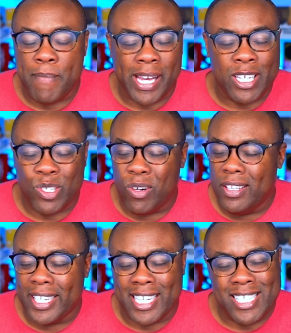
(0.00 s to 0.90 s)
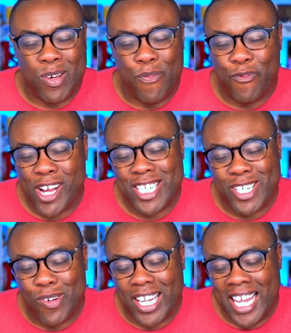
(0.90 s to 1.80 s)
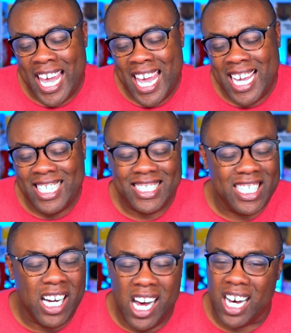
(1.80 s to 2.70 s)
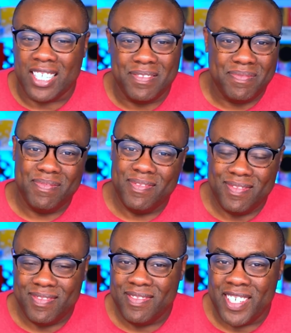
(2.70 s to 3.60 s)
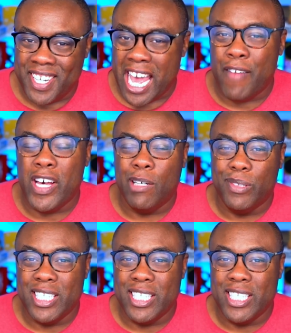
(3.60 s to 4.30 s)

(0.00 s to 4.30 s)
Megazord looking so fresh, so clean. Ah, now available